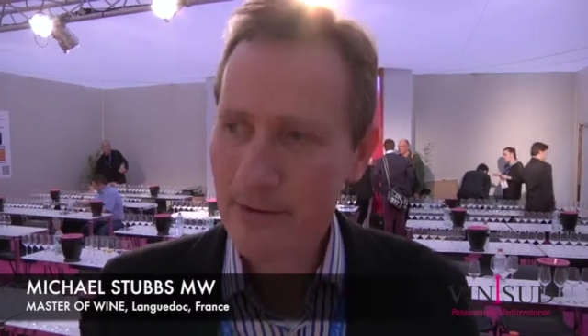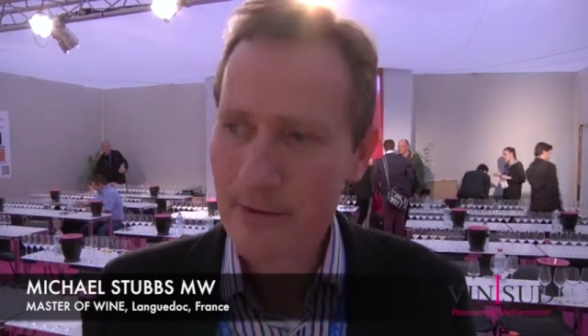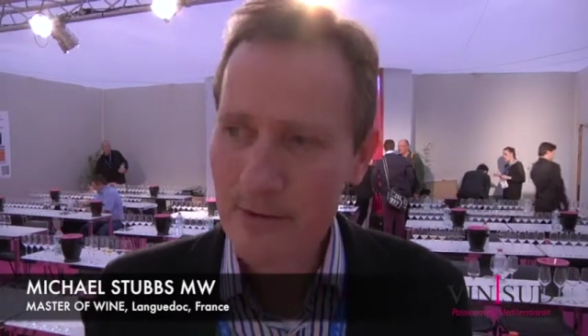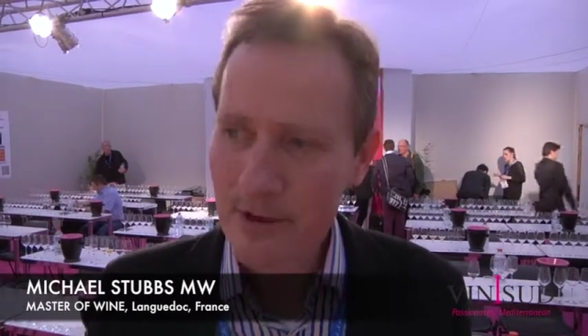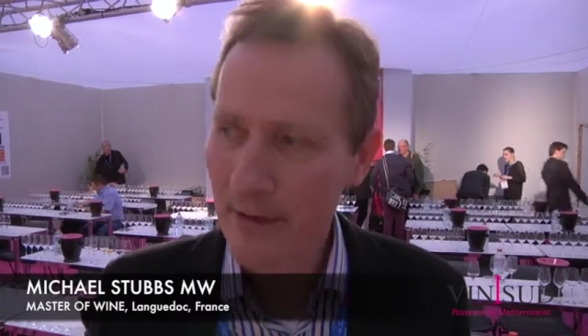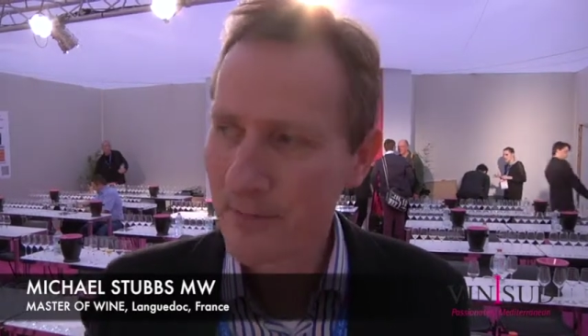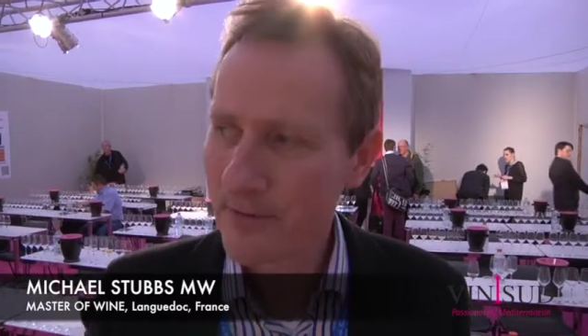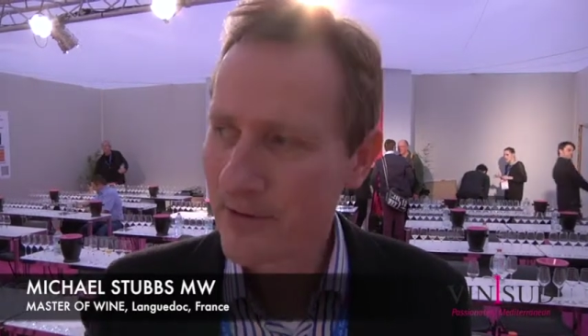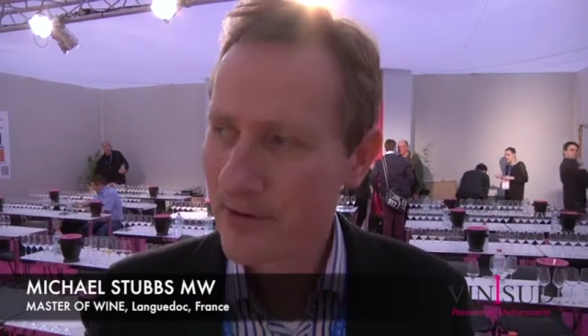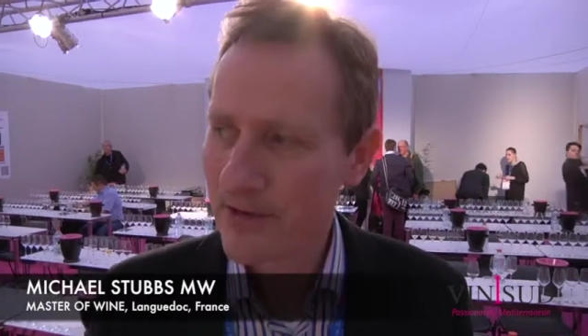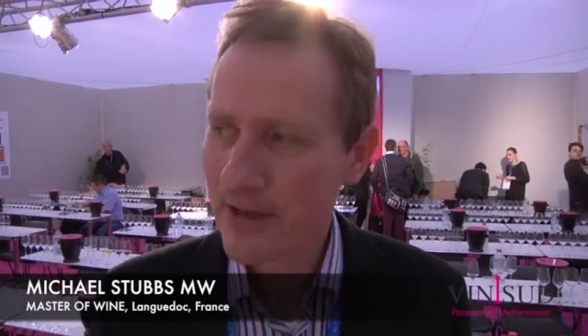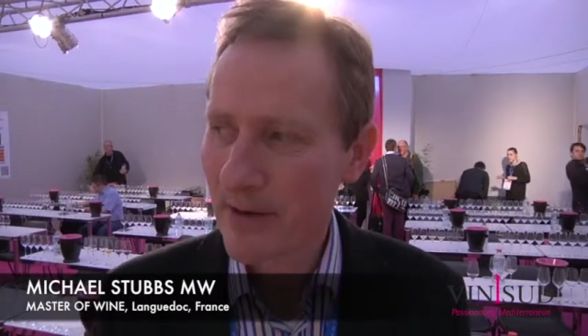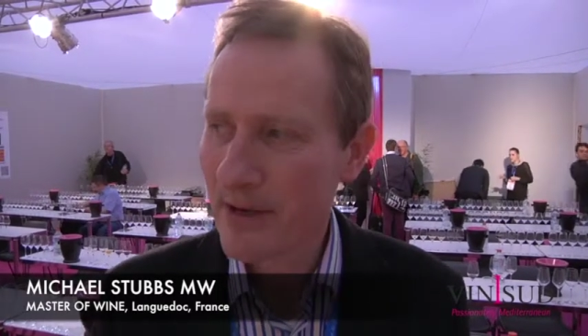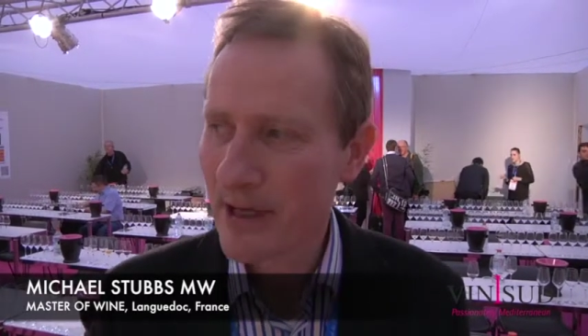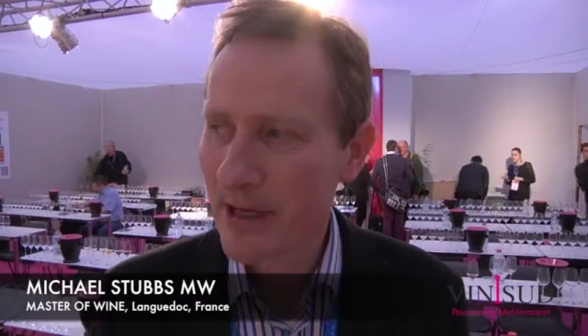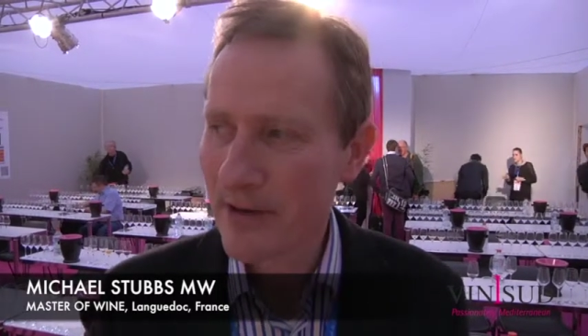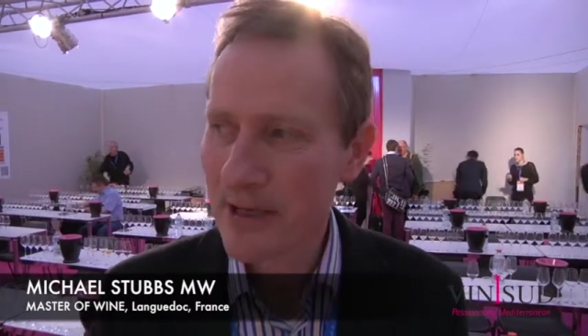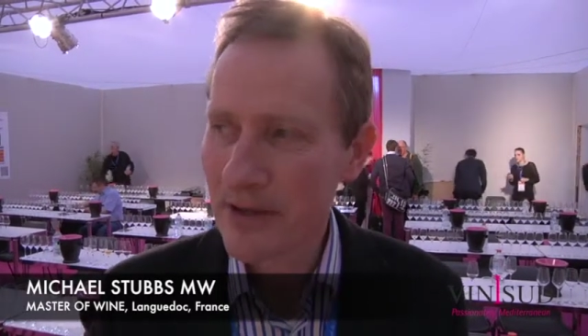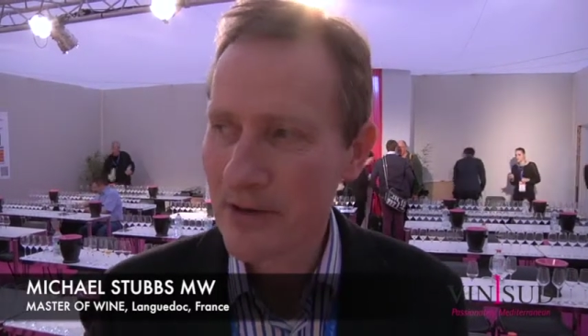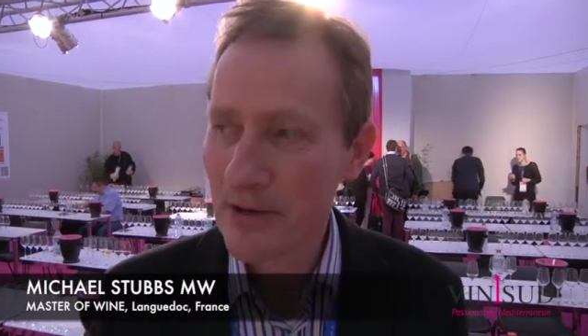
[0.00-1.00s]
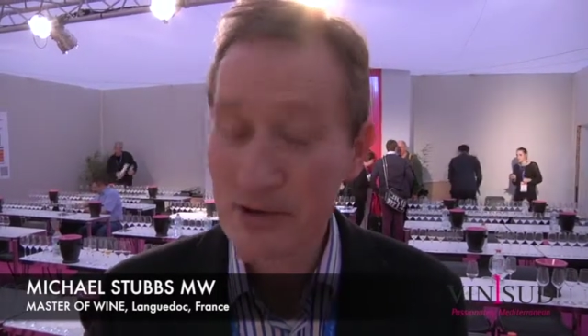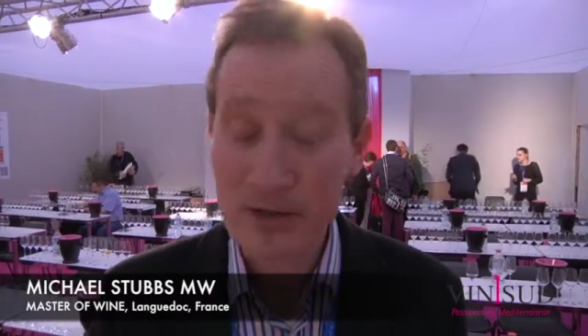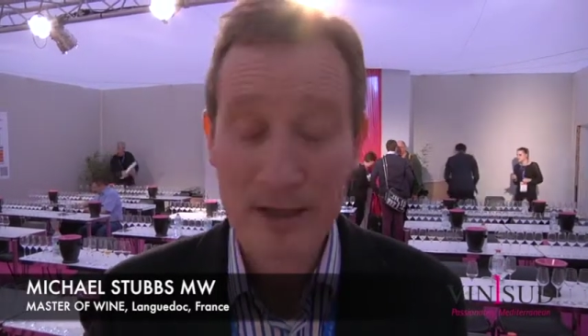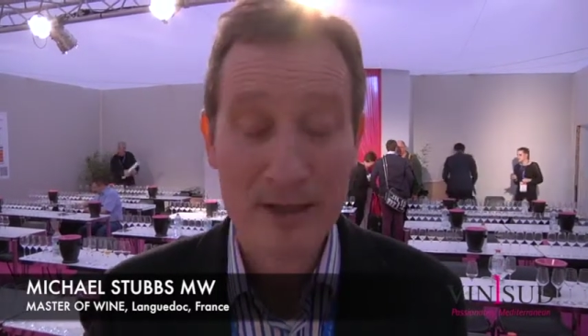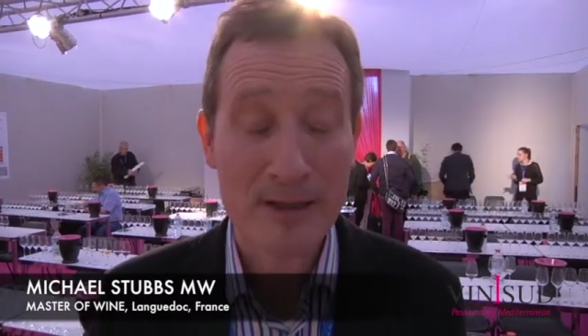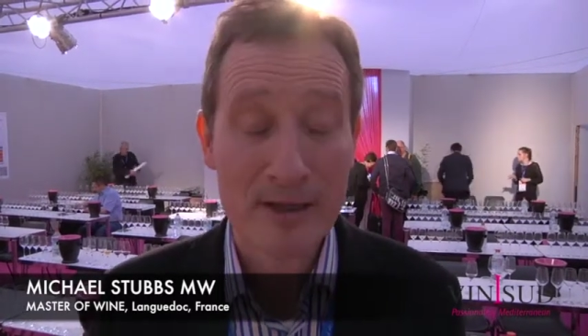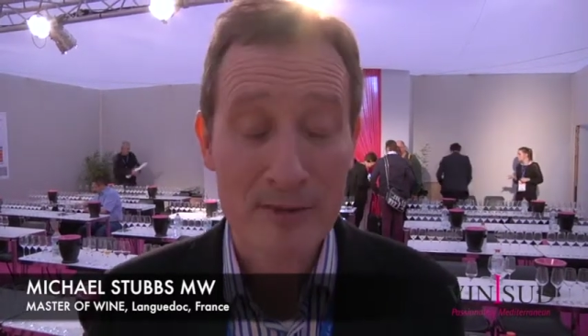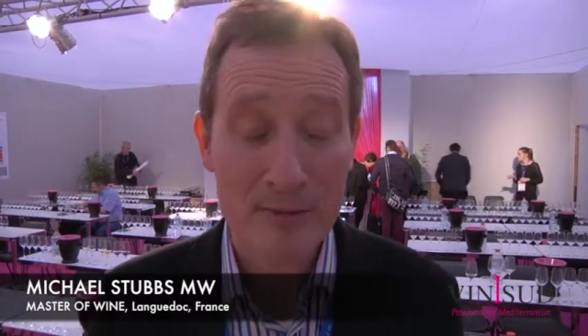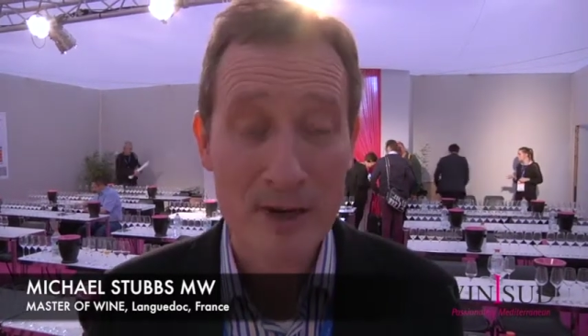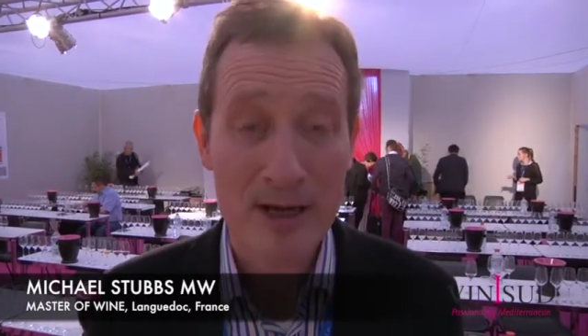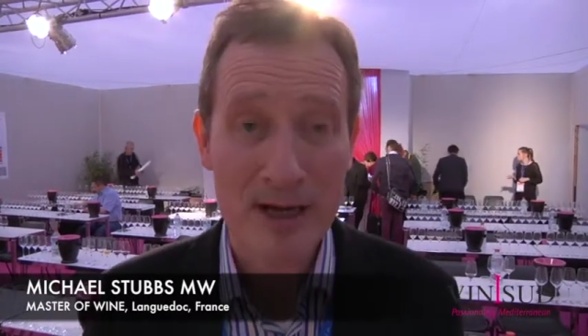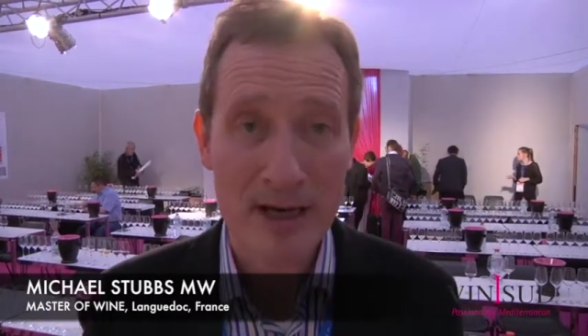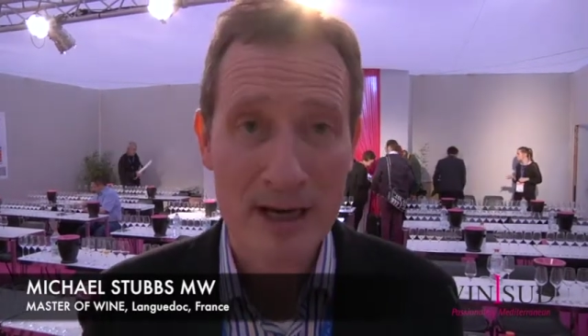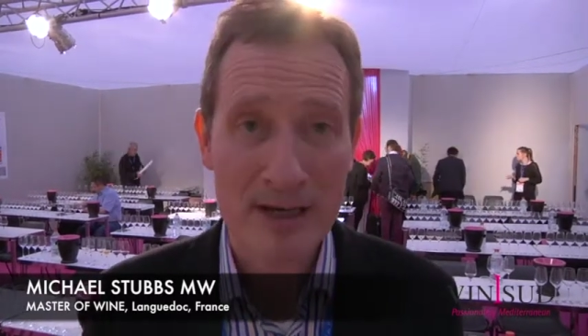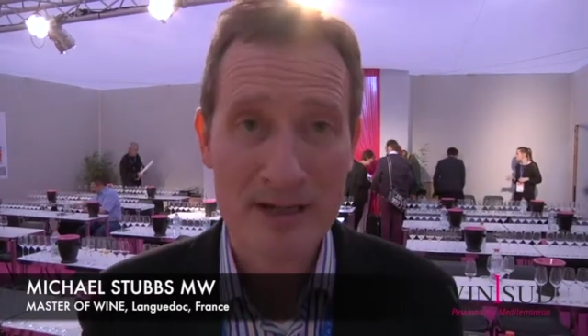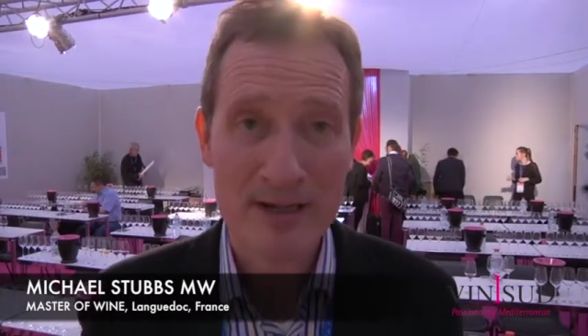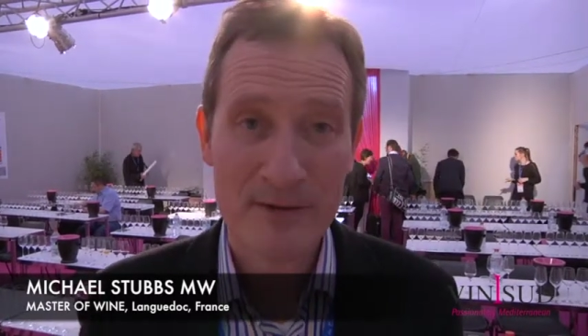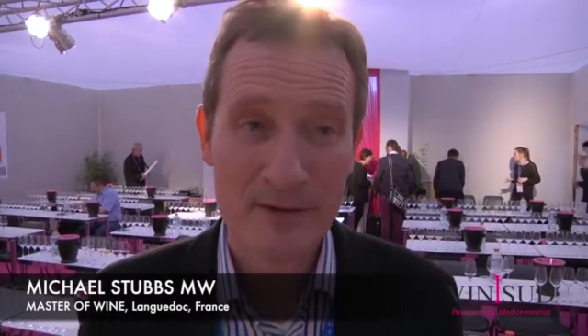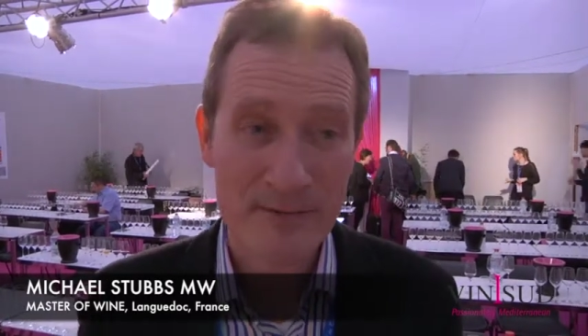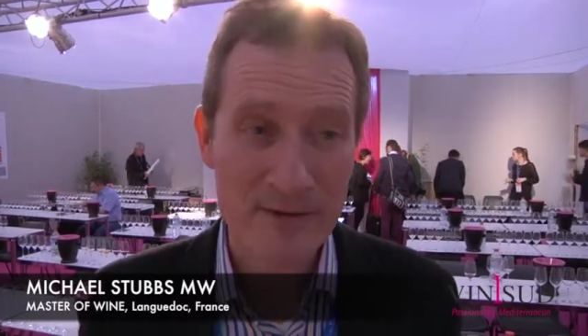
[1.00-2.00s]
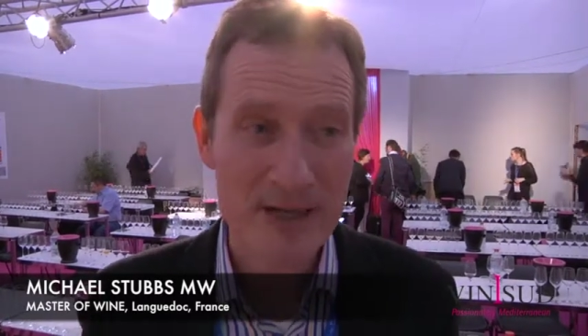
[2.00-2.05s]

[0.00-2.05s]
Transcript: you come to something like this, you suddenly realize that